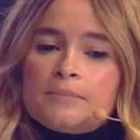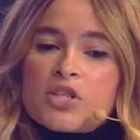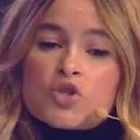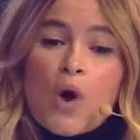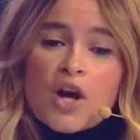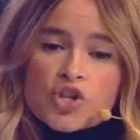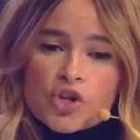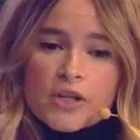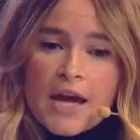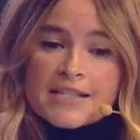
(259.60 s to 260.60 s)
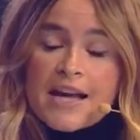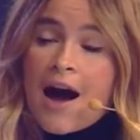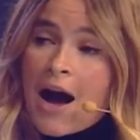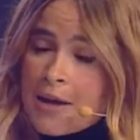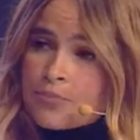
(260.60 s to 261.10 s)
structured as a
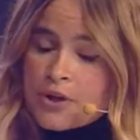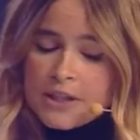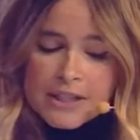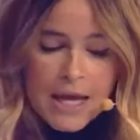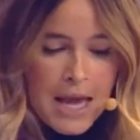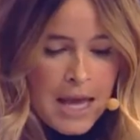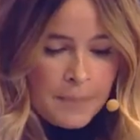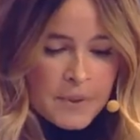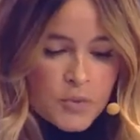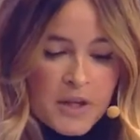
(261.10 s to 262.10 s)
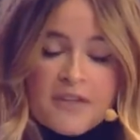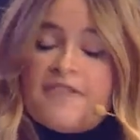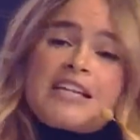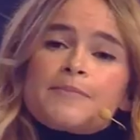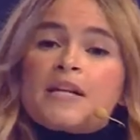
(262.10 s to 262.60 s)
hybrid between
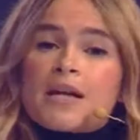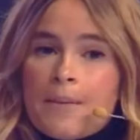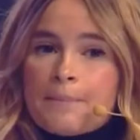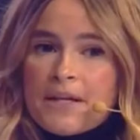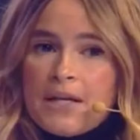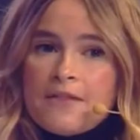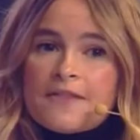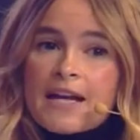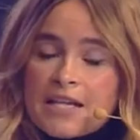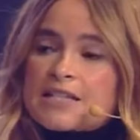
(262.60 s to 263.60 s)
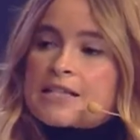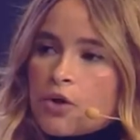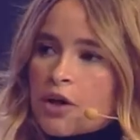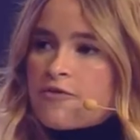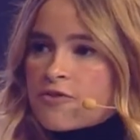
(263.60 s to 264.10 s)
investment company that is
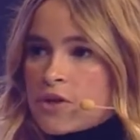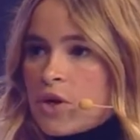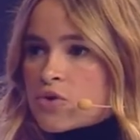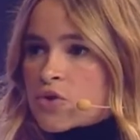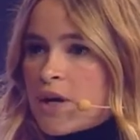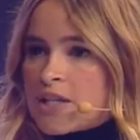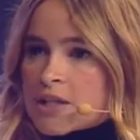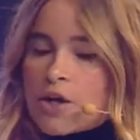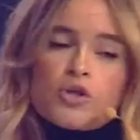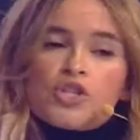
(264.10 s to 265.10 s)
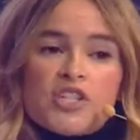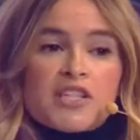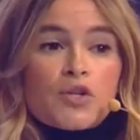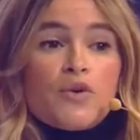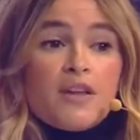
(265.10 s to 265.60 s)
looking for those great technologies
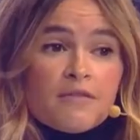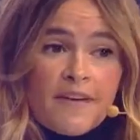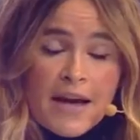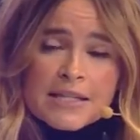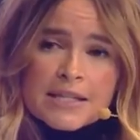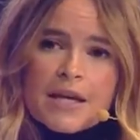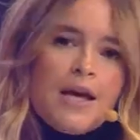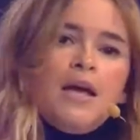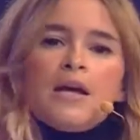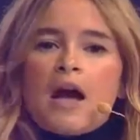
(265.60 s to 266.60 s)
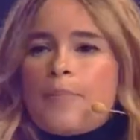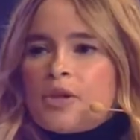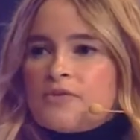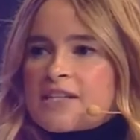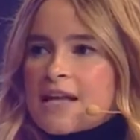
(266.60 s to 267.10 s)
to invest. Couple
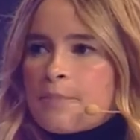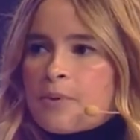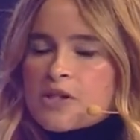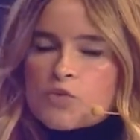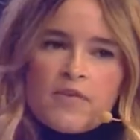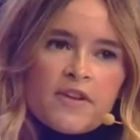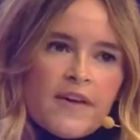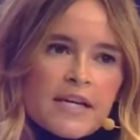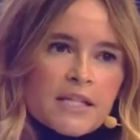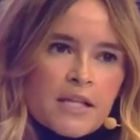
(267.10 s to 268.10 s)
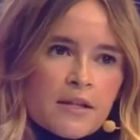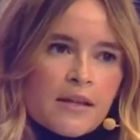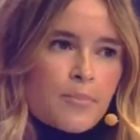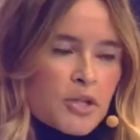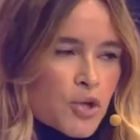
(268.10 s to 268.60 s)
of examples. We've invested in a
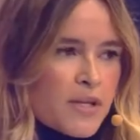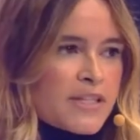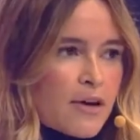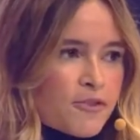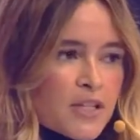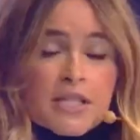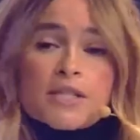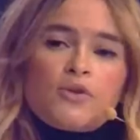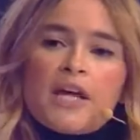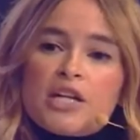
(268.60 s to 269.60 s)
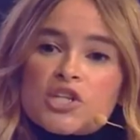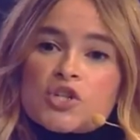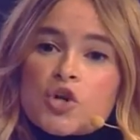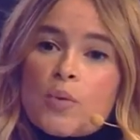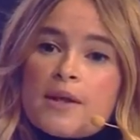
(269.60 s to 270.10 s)
laboratory in San Francisco that is
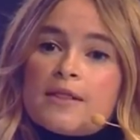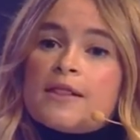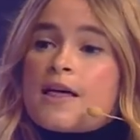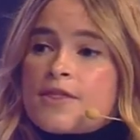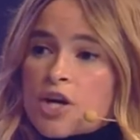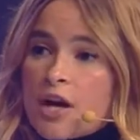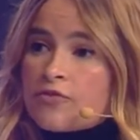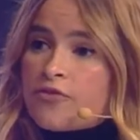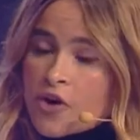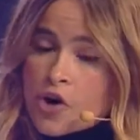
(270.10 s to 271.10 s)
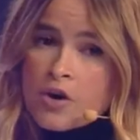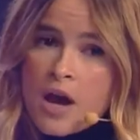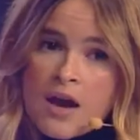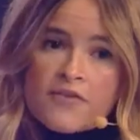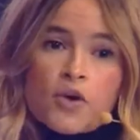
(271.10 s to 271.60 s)
growing leather and fur
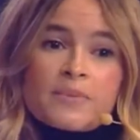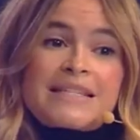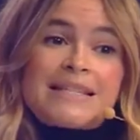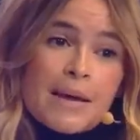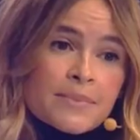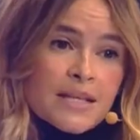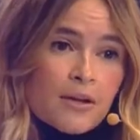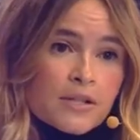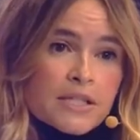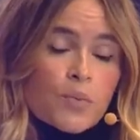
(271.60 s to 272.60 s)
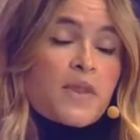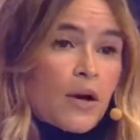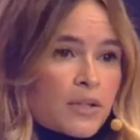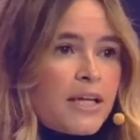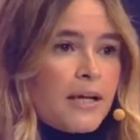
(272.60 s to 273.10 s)
from stem cells
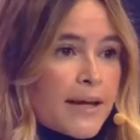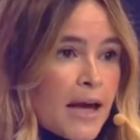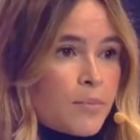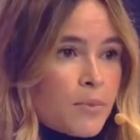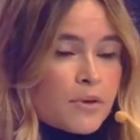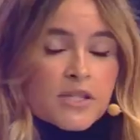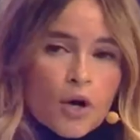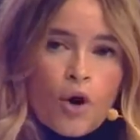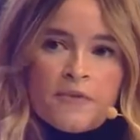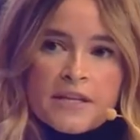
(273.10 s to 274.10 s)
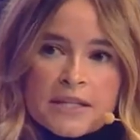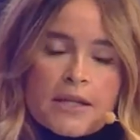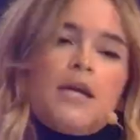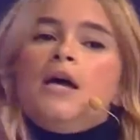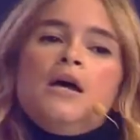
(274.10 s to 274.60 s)
without killing animals,
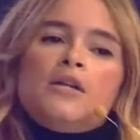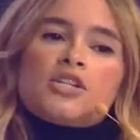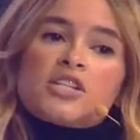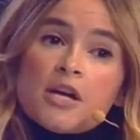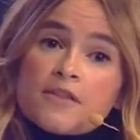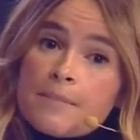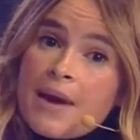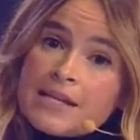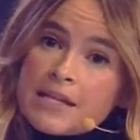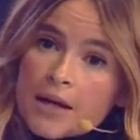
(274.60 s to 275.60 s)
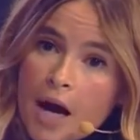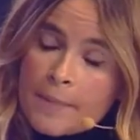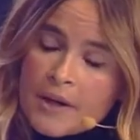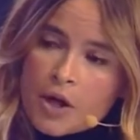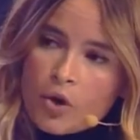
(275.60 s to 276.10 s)
obviously. There's another amazing
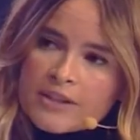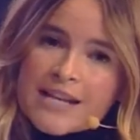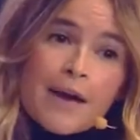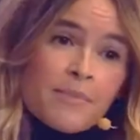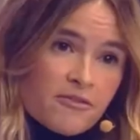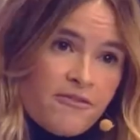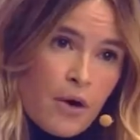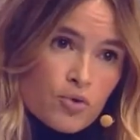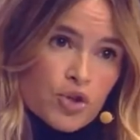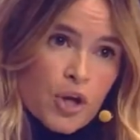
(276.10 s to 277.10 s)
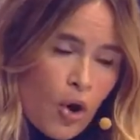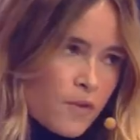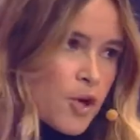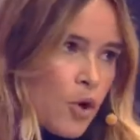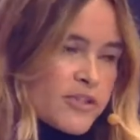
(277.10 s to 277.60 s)
company called Diamond Foundry.
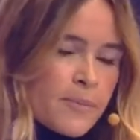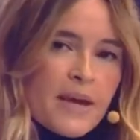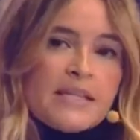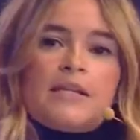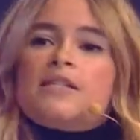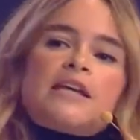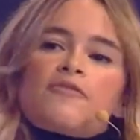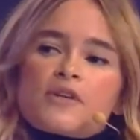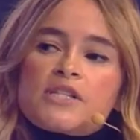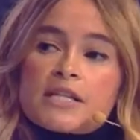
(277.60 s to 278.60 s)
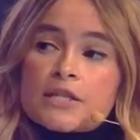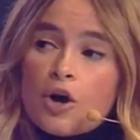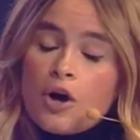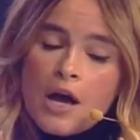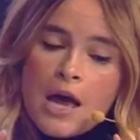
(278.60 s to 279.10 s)
They're also based in San
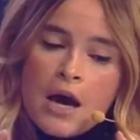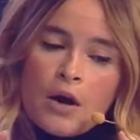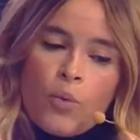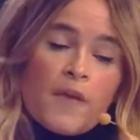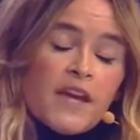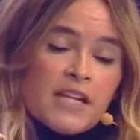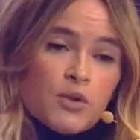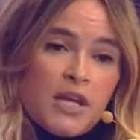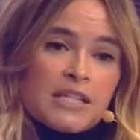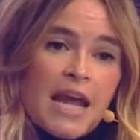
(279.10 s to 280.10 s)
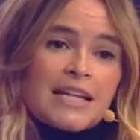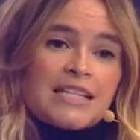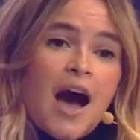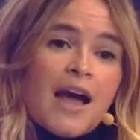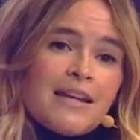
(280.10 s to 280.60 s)
Francisco. What they do, they take
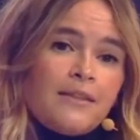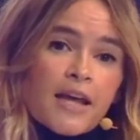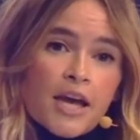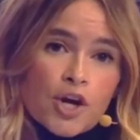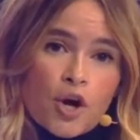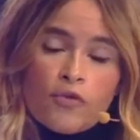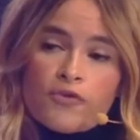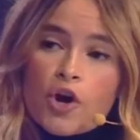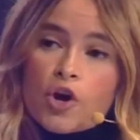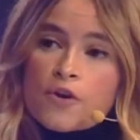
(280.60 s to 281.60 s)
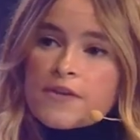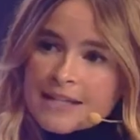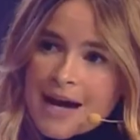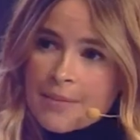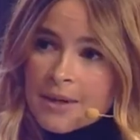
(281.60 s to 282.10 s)
tiny layer of earth
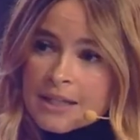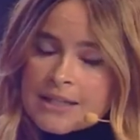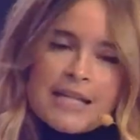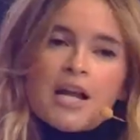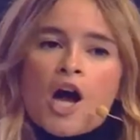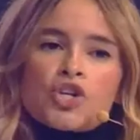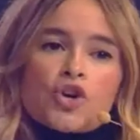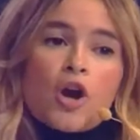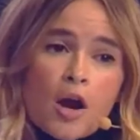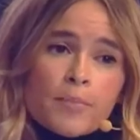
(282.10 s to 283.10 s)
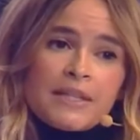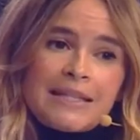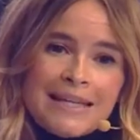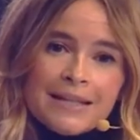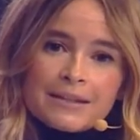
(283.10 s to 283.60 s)
diamond, and under carbon
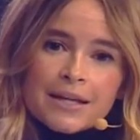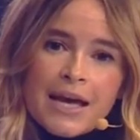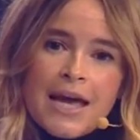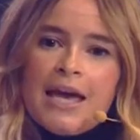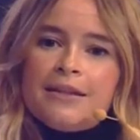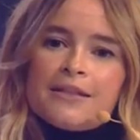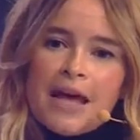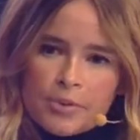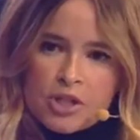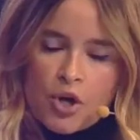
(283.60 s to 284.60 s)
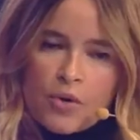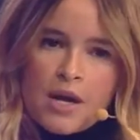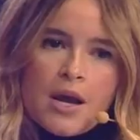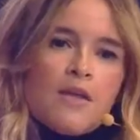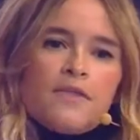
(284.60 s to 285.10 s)
heat in
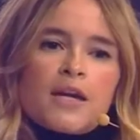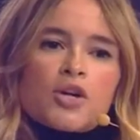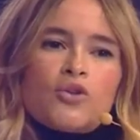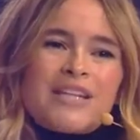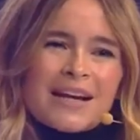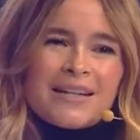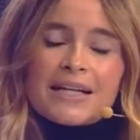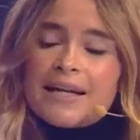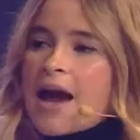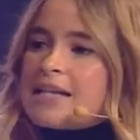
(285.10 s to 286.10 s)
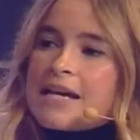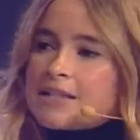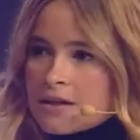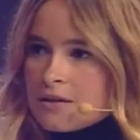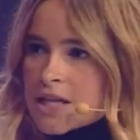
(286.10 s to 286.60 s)
laboratory, they grow technically
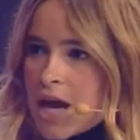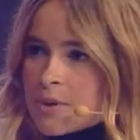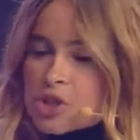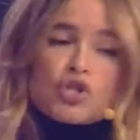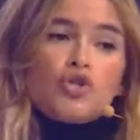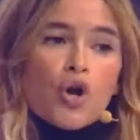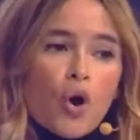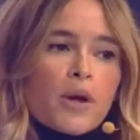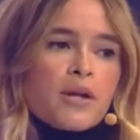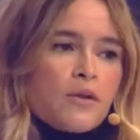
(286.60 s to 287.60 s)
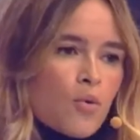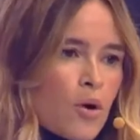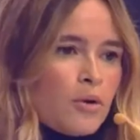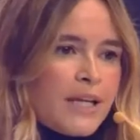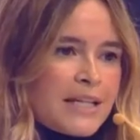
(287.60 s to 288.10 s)
identical diamonds. No one in the
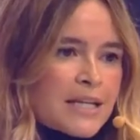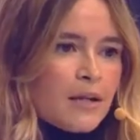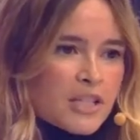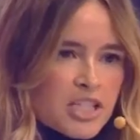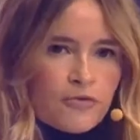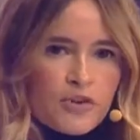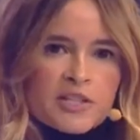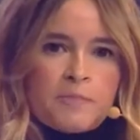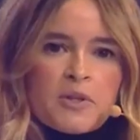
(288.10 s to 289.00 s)
world can tell the difference